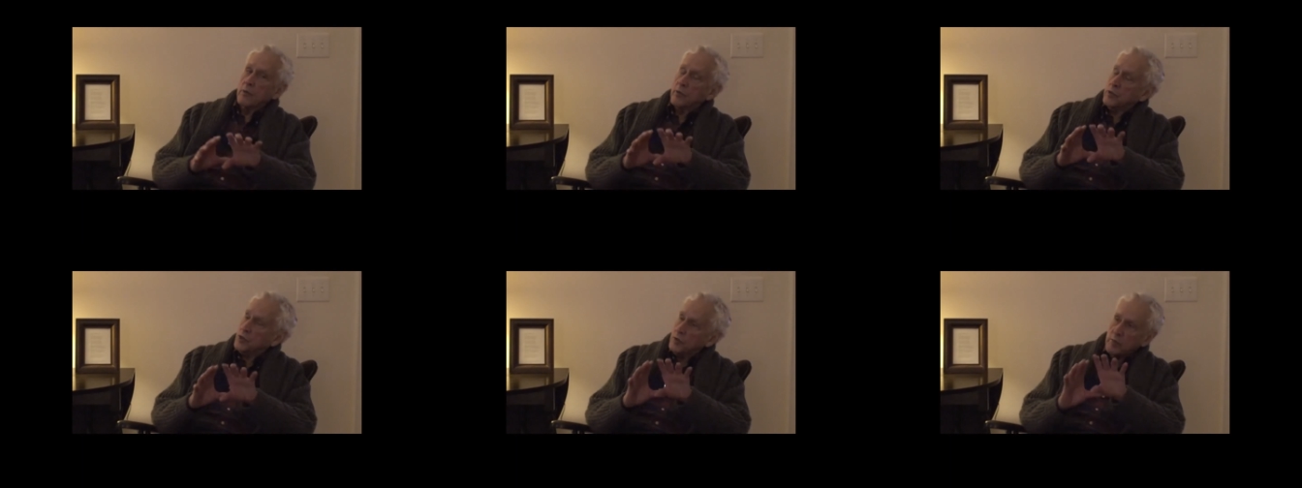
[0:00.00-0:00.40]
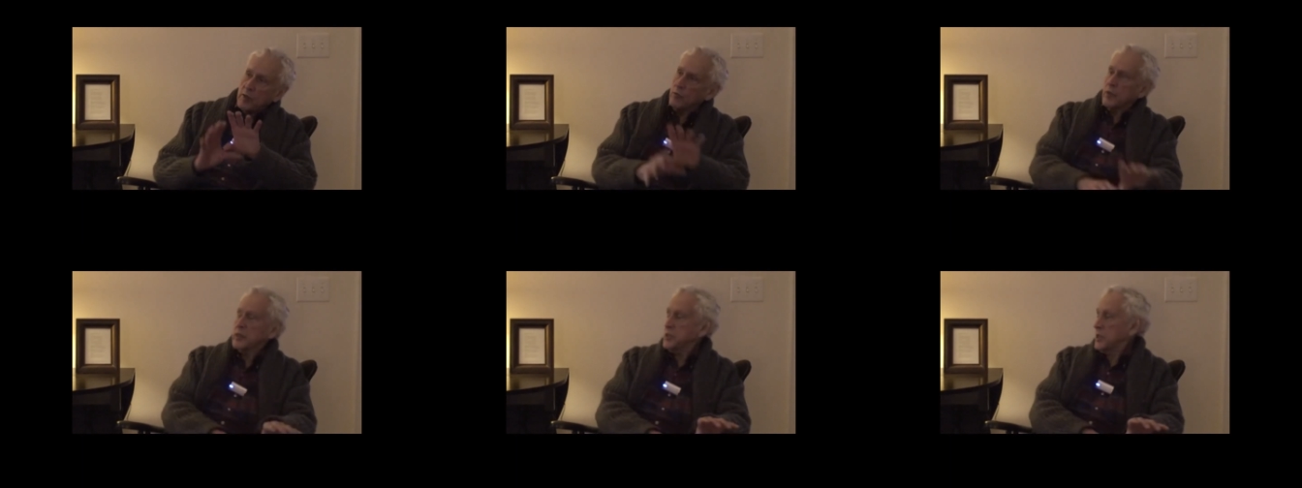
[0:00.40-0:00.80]
we shouldn't
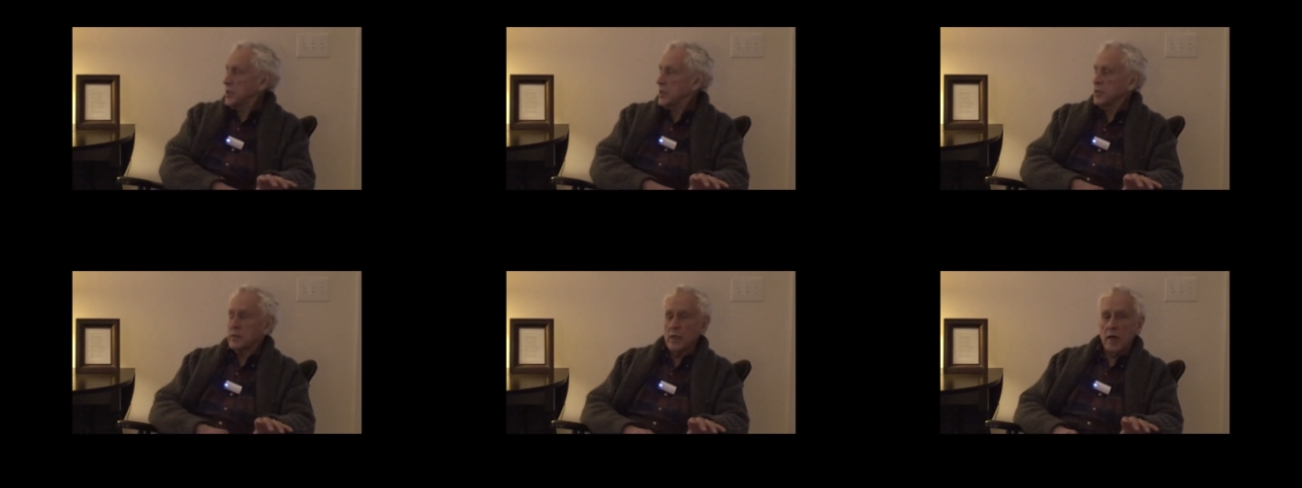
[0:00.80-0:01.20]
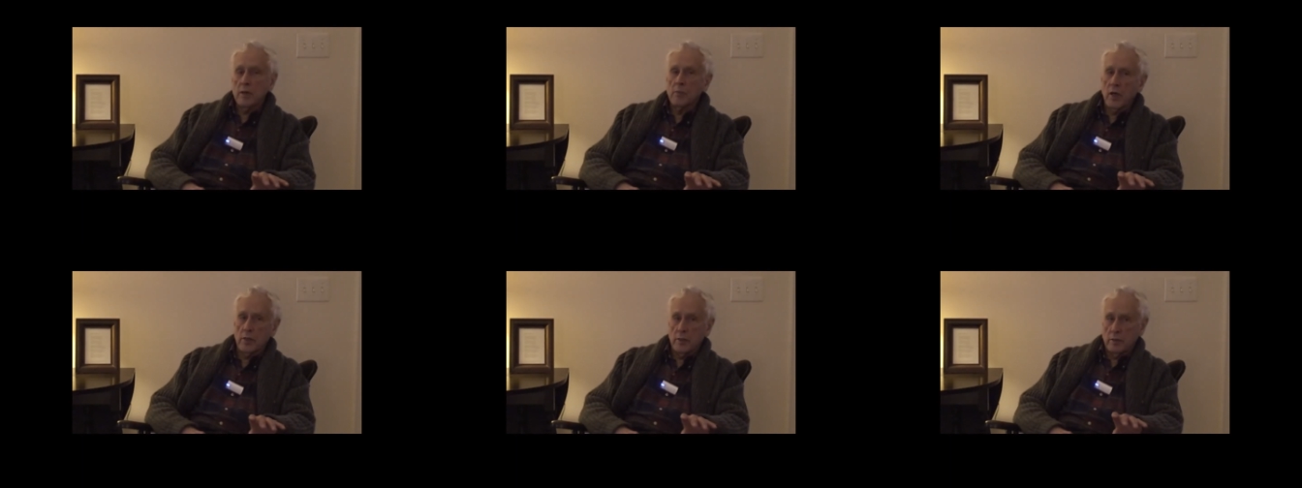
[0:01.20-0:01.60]
be wasting our
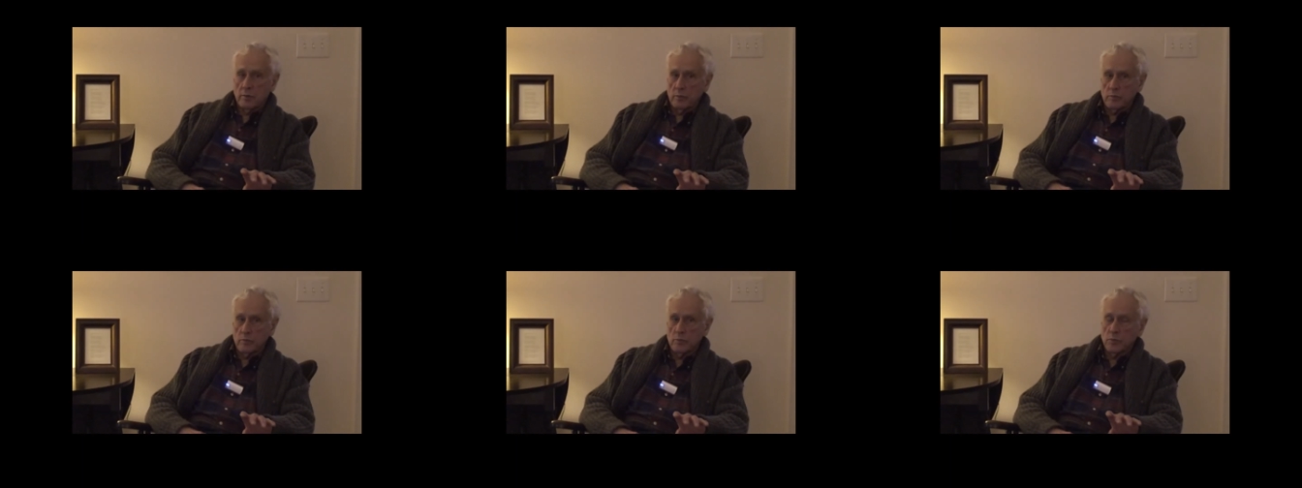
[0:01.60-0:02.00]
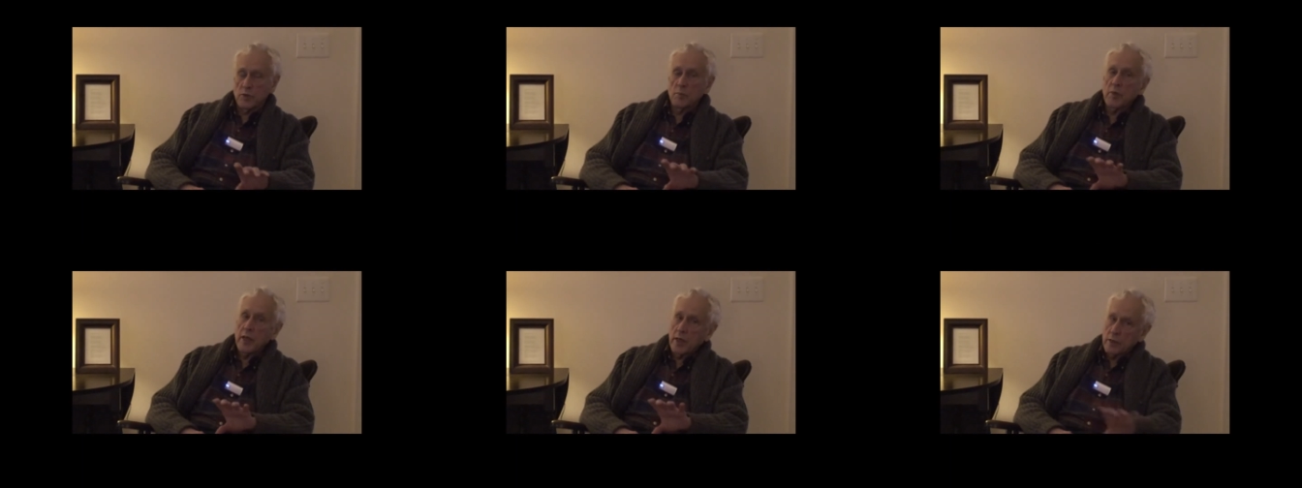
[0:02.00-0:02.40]
time on them.
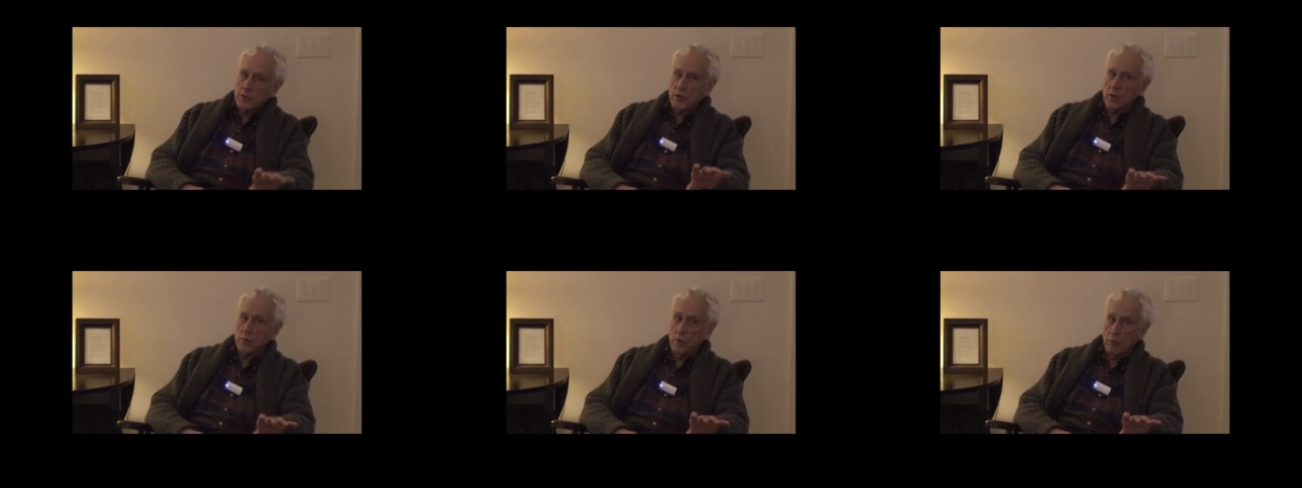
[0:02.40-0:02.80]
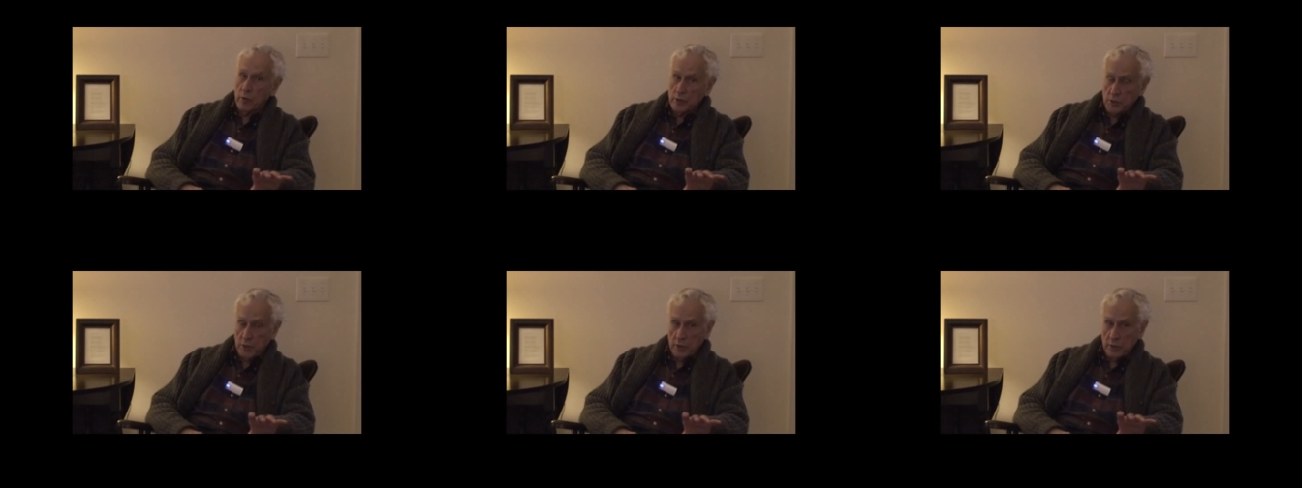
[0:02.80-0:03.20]
Somebody else ought to be
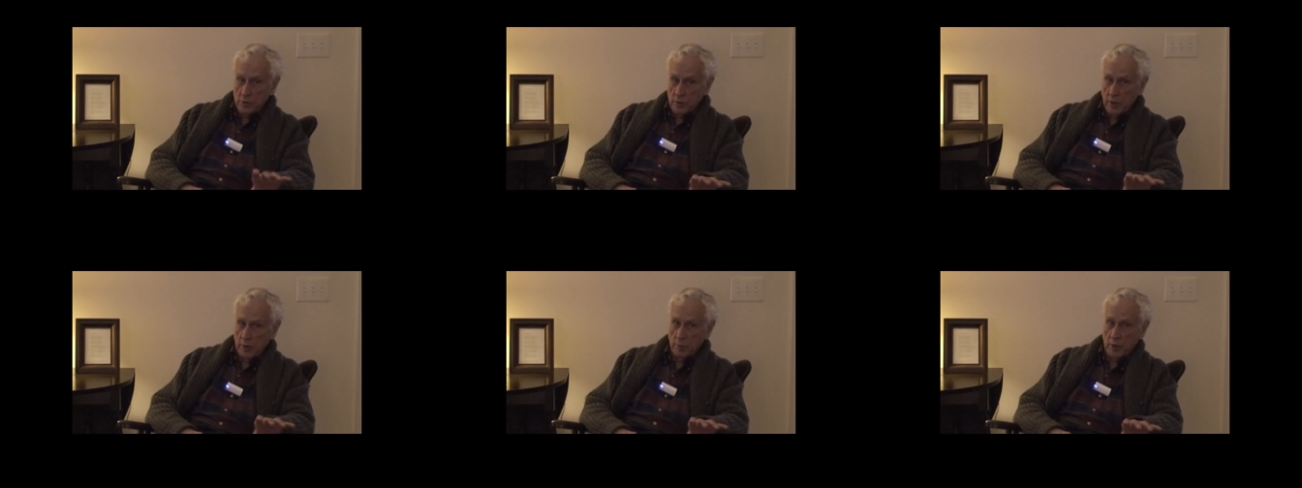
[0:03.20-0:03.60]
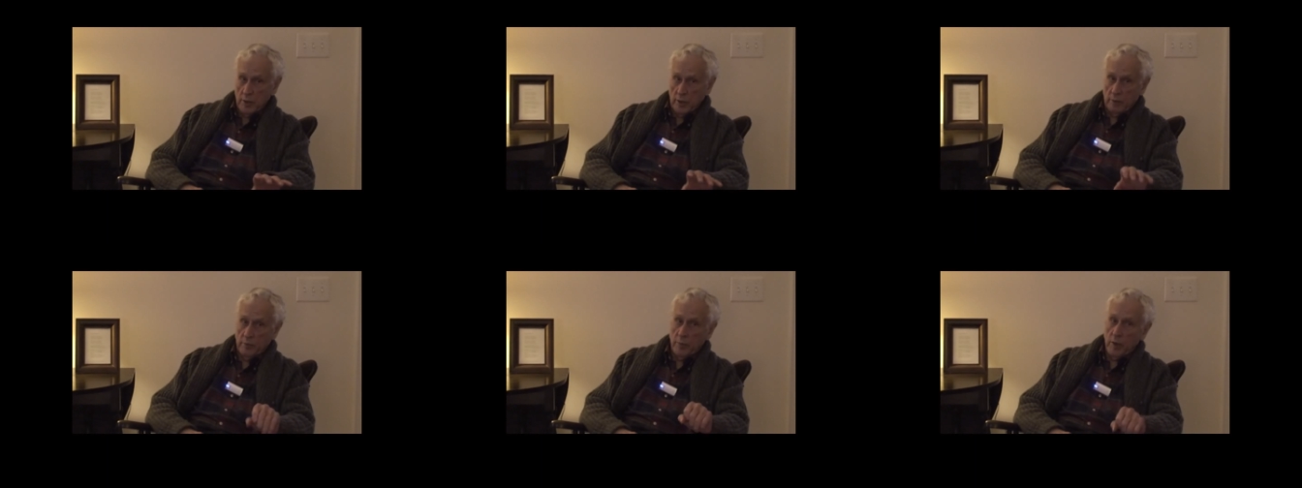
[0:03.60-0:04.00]
wasting their time
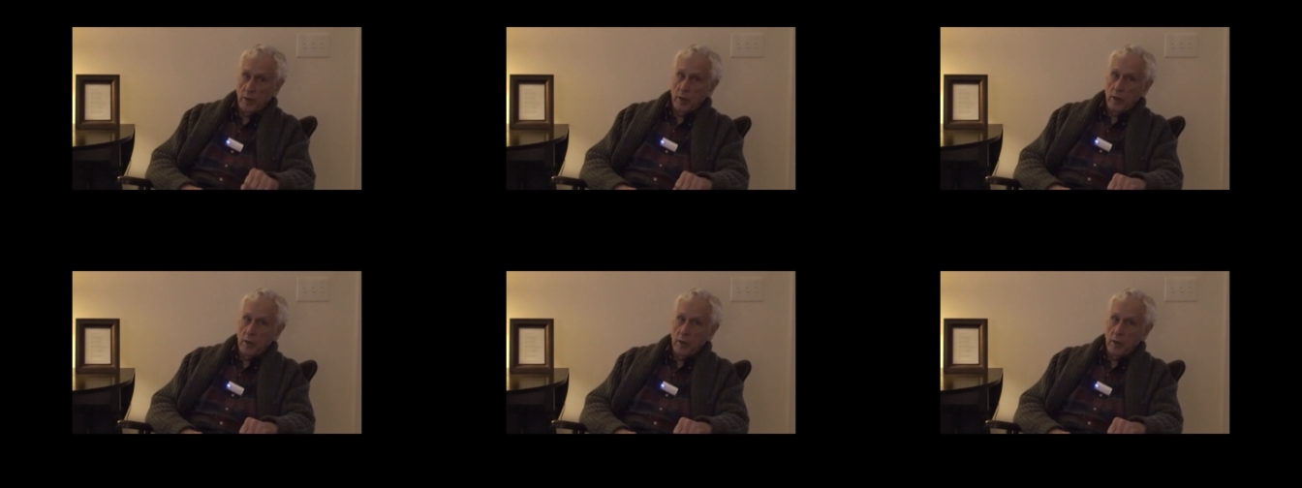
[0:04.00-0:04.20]
on them.